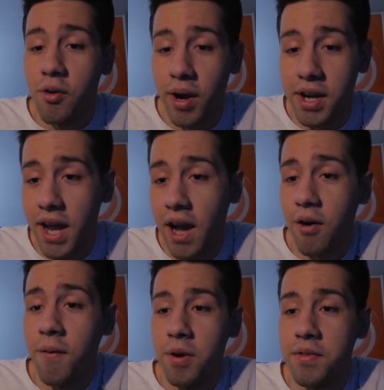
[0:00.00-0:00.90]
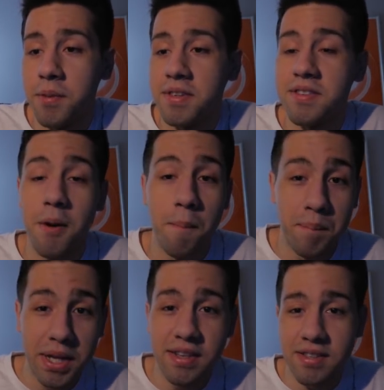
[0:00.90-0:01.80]
right now. One of them is the
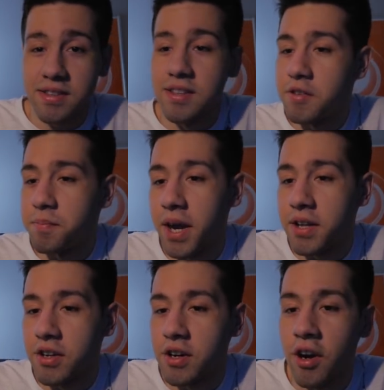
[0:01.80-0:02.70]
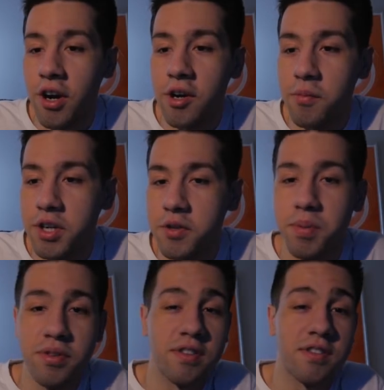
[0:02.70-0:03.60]
Beast, a Spectre card, which
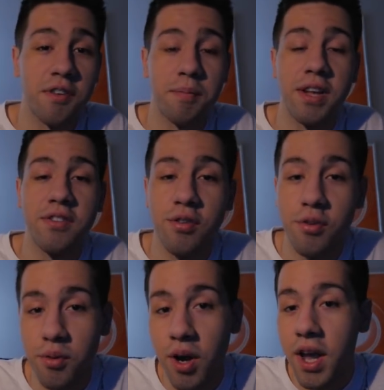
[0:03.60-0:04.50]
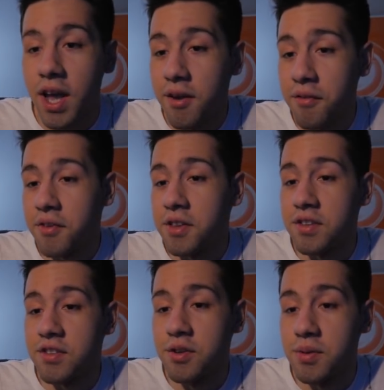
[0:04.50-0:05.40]
boosts itself by 2 if
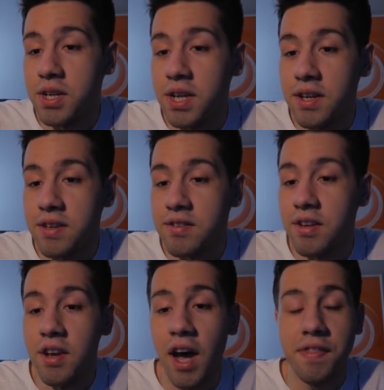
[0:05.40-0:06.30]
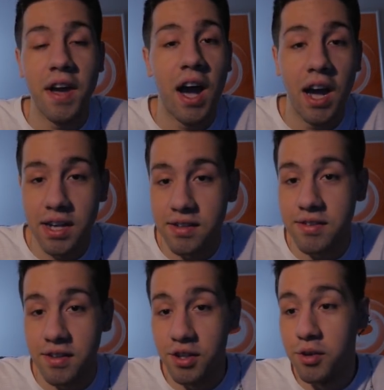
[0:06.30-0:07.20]
this unit is not the
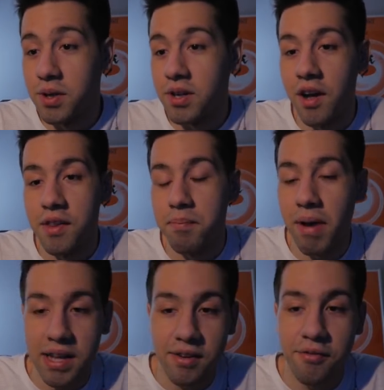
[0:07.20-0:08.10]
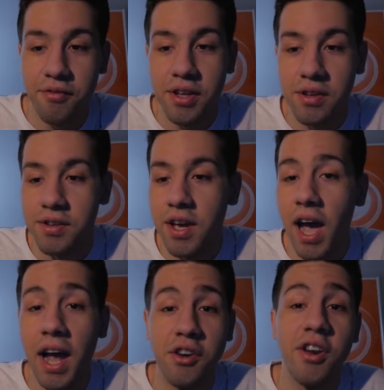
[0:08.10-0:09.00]
highest unit on the battlefield.
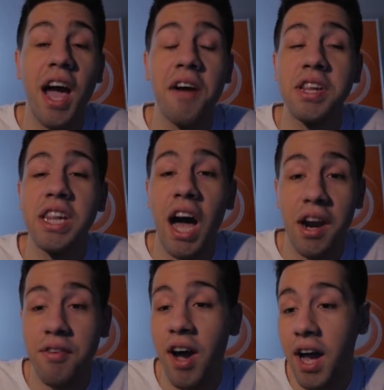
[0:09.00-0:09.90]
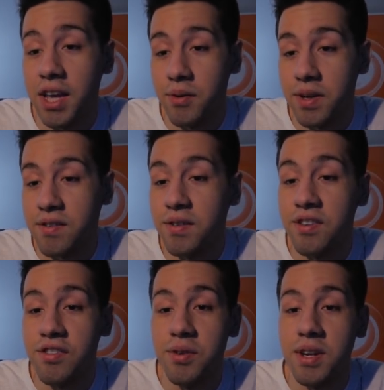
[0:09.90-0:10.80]
And you're going to have a lot of high units, so
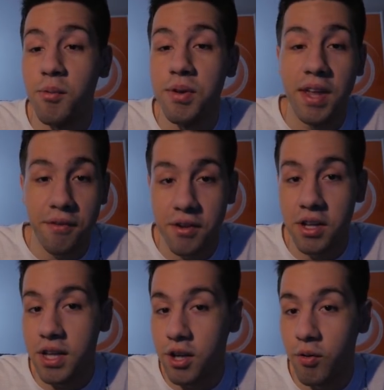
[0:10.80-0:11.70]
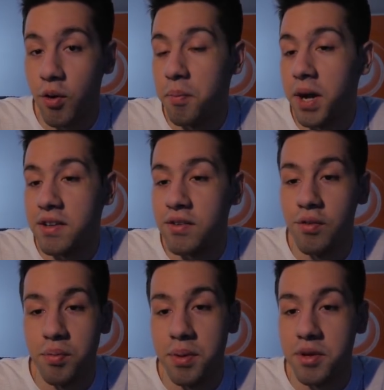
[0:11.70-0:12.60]
this unit will definitely grow by
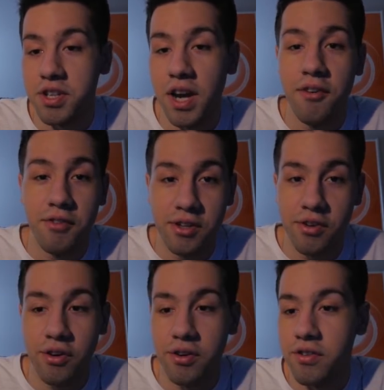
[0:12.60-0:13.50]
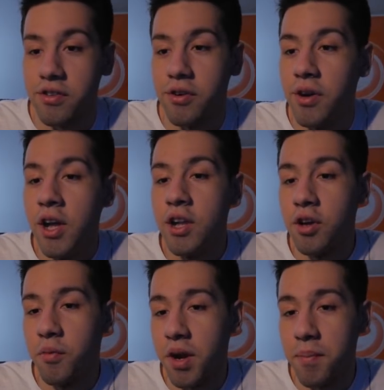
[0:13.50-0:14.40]
2 pretty much every turn. So
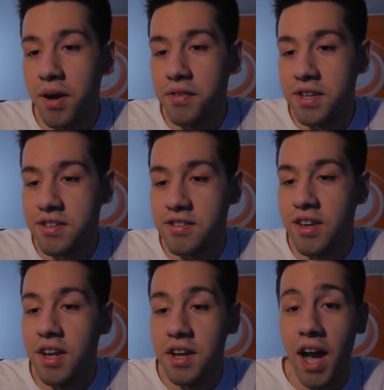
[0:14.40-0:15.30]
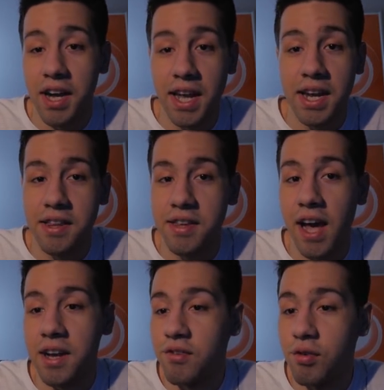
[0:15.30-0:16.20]
don't worry about this not getting
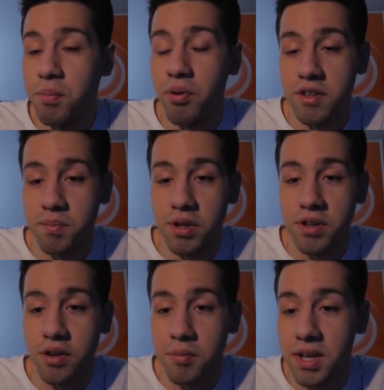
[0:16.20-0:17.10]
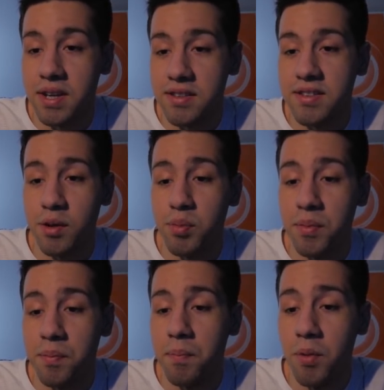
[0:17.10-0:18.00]
that 2 points per turn, because it
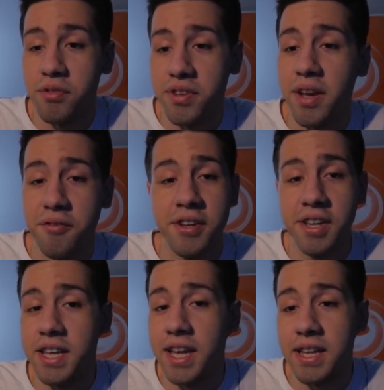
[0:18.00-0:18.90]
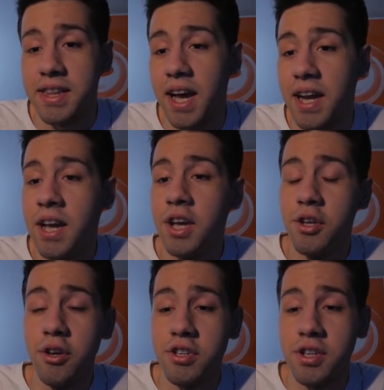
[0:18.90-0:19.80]
will most definitely get that.
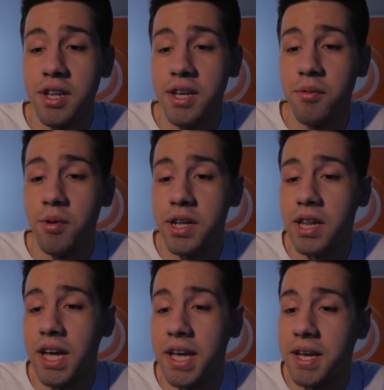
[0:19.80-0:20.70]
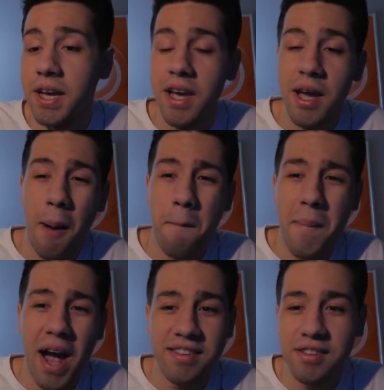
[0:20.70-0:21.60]
Usually want like a
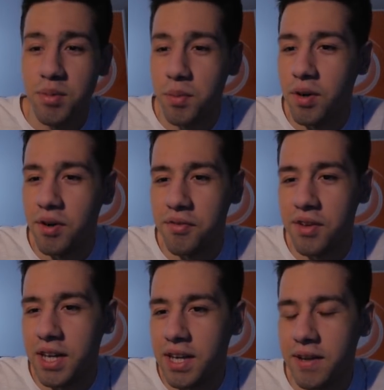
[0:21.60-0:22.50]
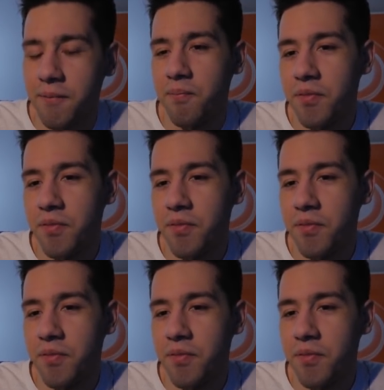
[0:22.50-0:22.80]
maximum of like,